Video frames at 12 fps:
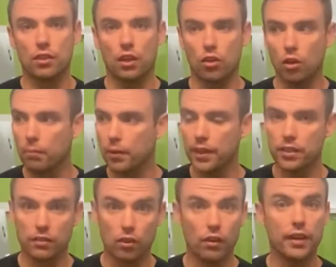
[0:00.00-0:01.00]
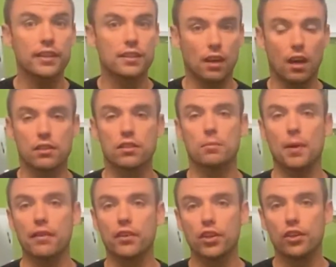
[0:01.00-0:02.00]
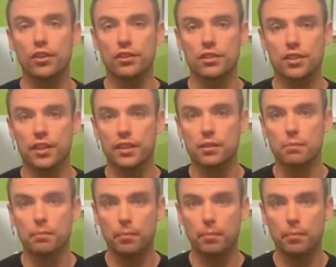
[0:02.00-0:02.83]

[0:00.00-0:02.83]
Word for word: you know, companies have already started to make redundancies,